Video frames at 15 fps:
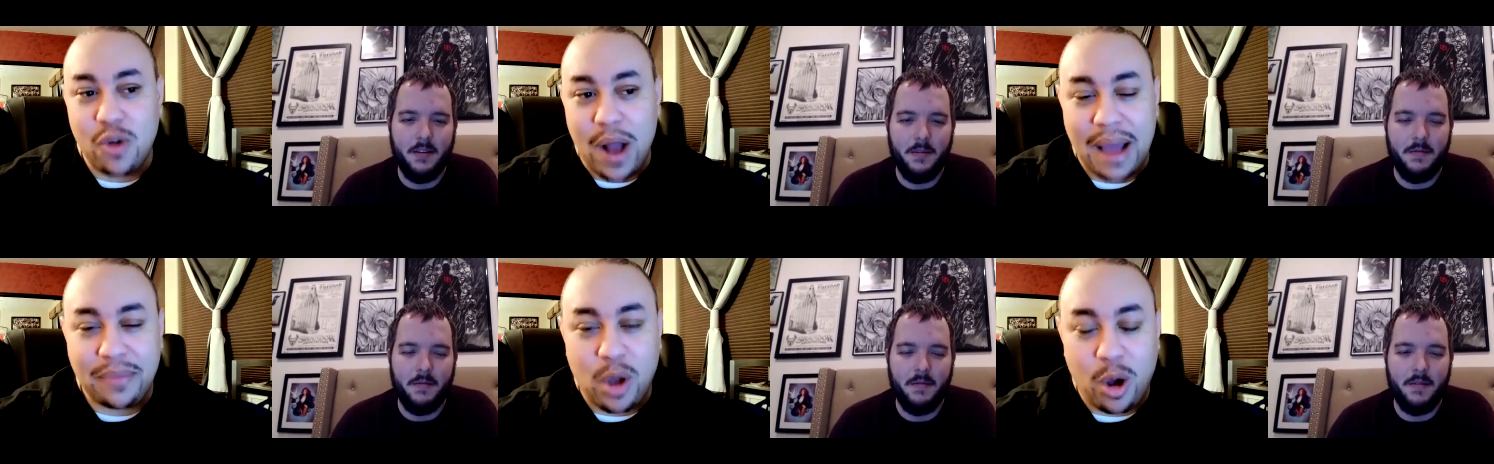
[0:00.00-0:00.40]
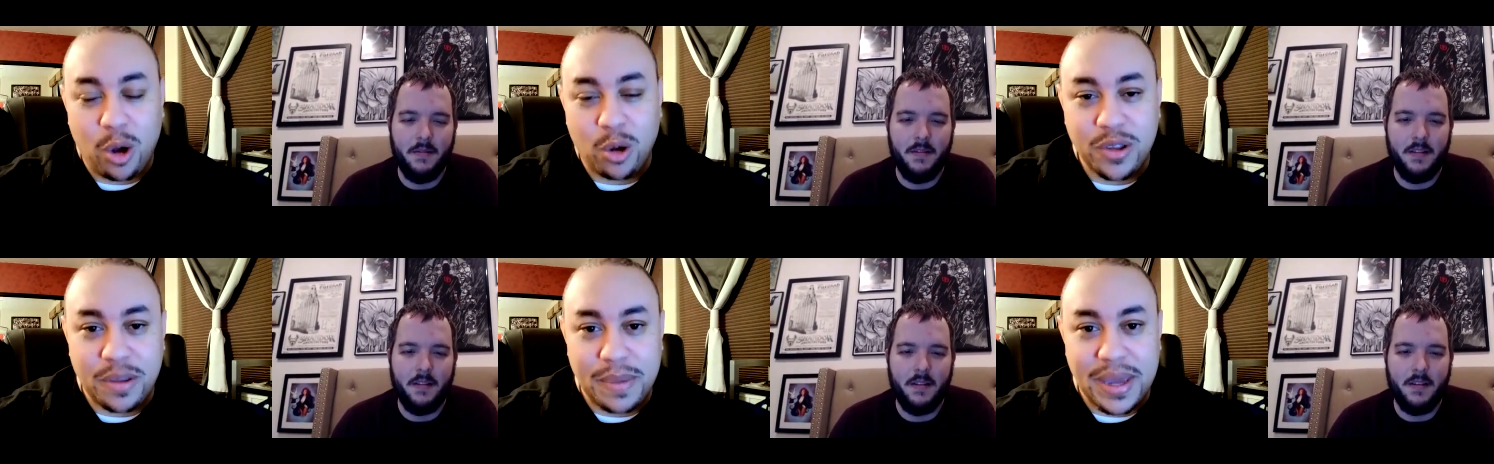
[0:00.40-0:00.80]
Speaker 1: grabbed a
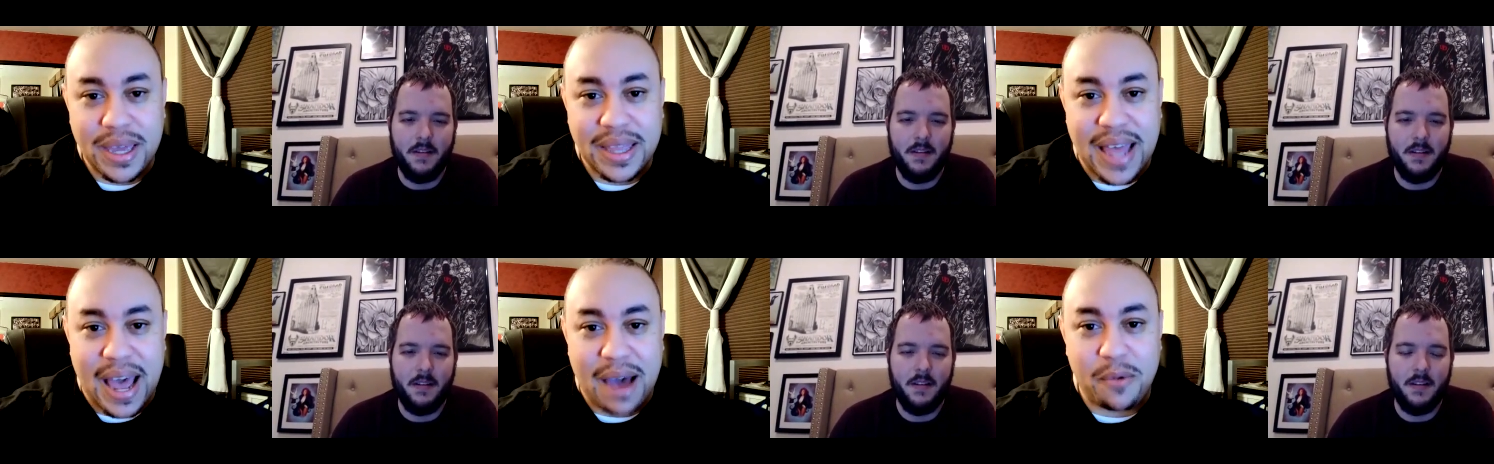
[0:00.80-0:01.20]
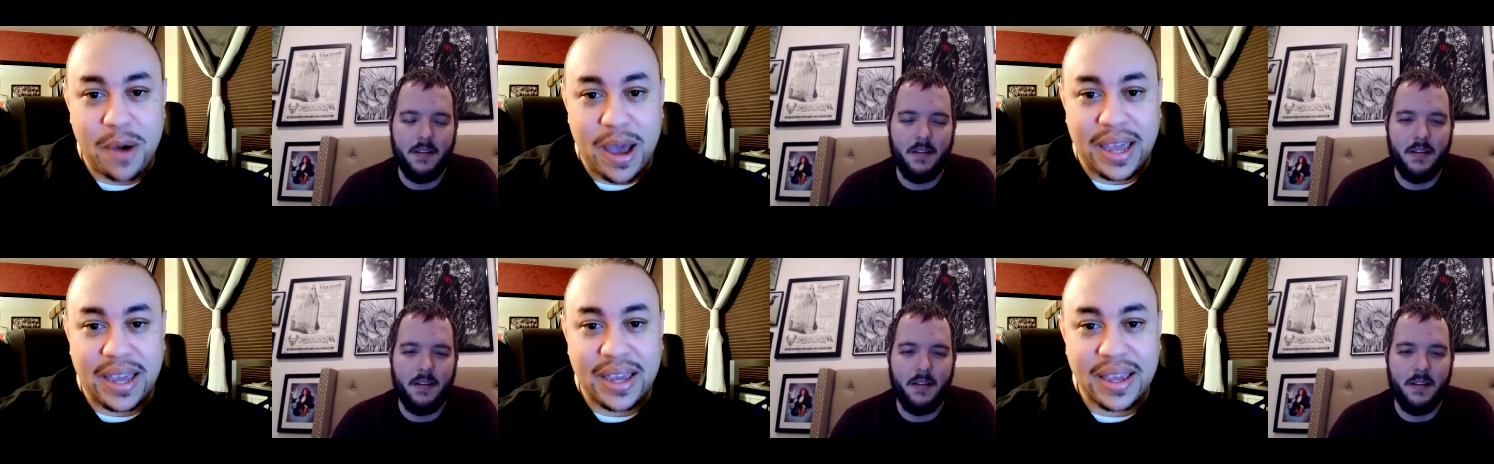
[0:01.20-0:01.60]
hold of me in that
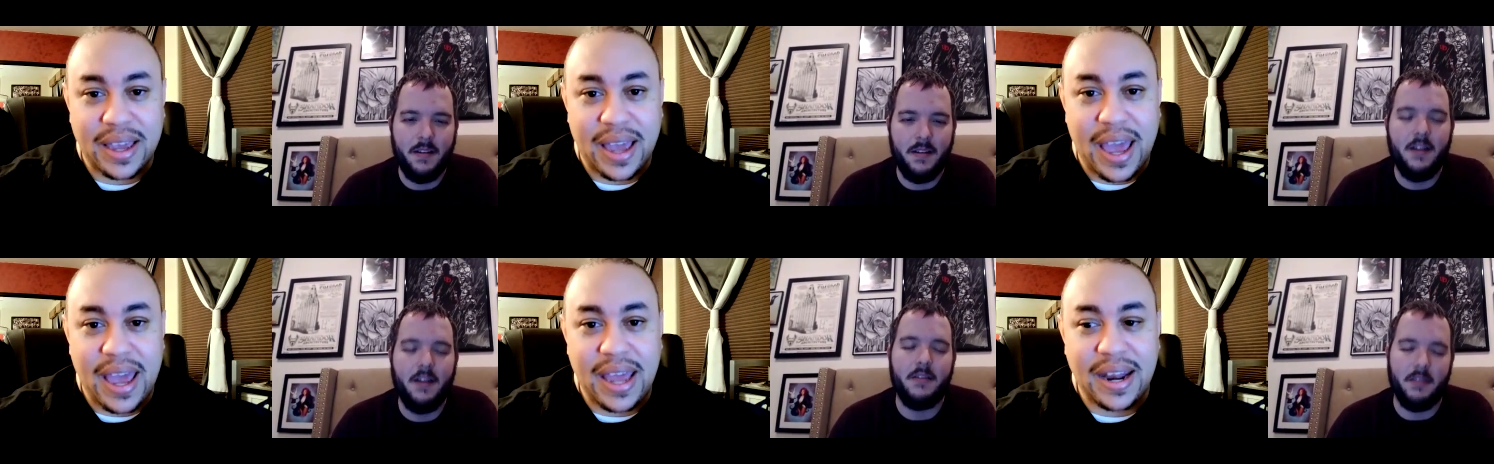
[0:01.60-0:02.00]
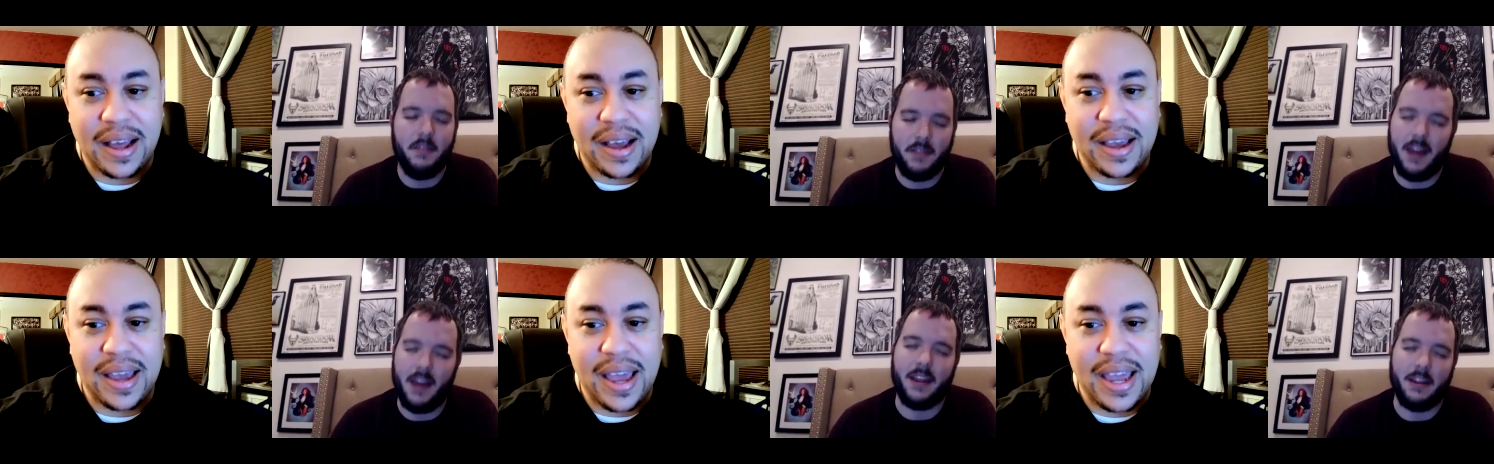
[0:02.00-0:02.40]
way.
Speaker 2: And
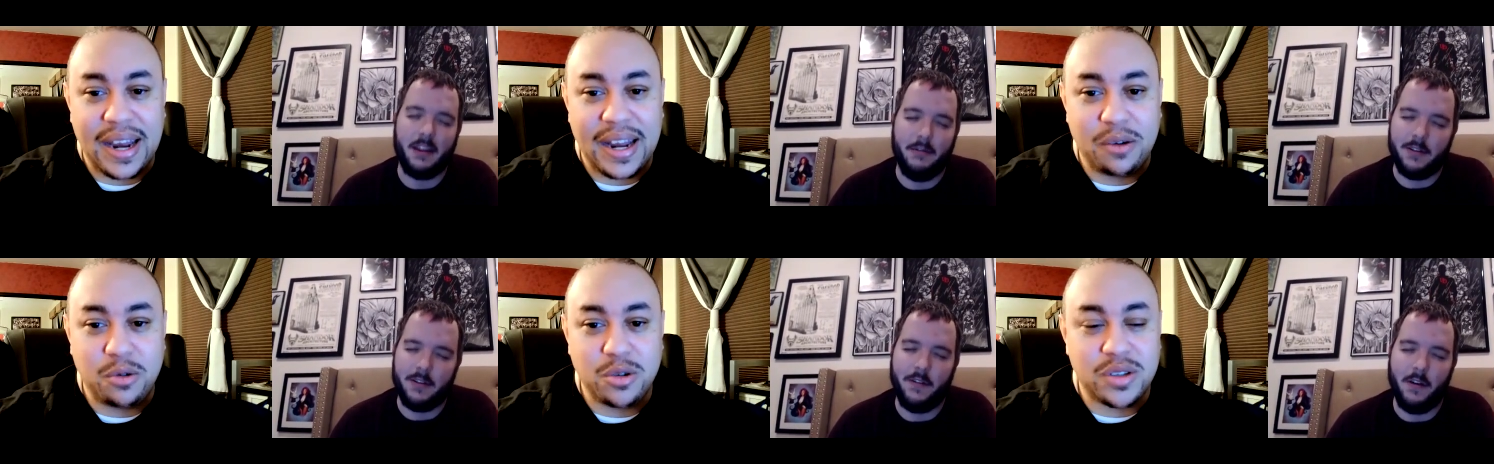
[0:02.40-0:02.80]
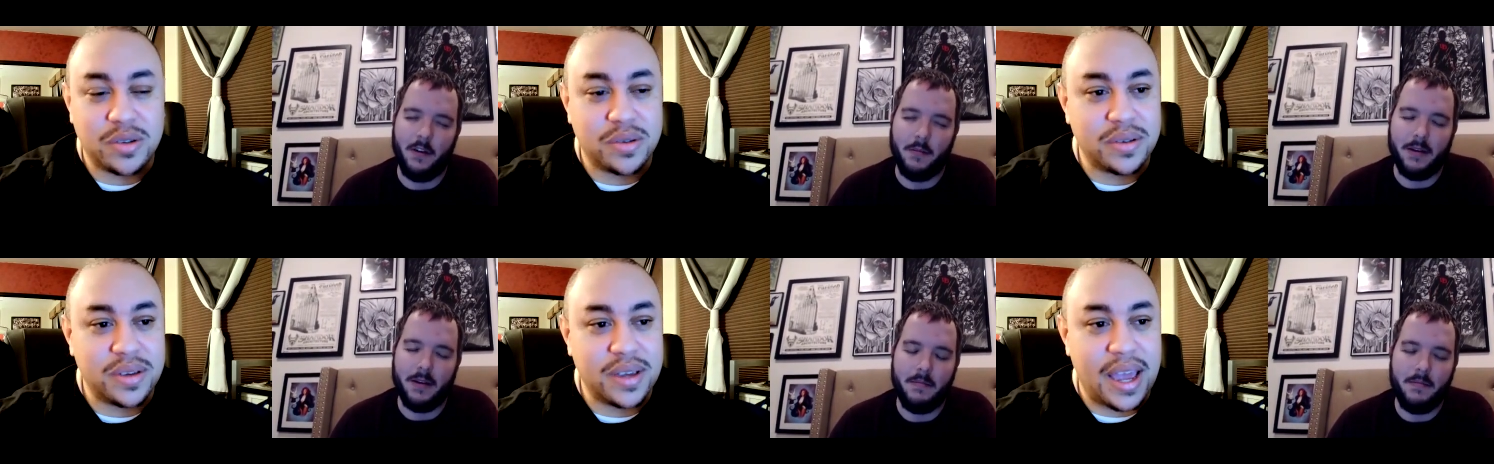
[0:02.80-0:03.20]
it's kind of like they wish to
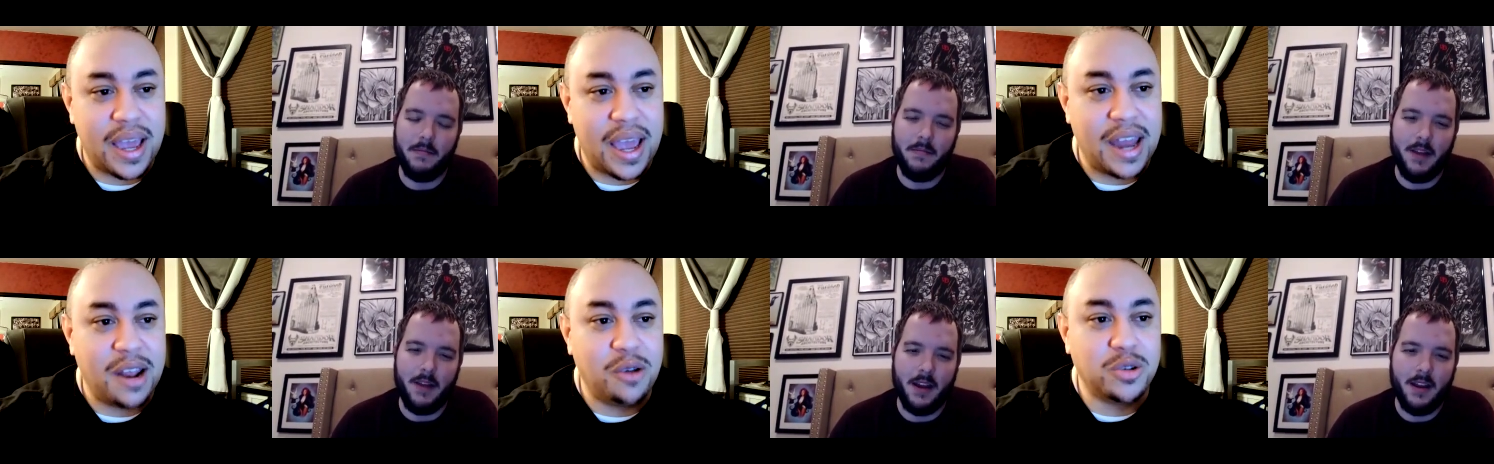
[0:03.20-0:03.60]
film it. And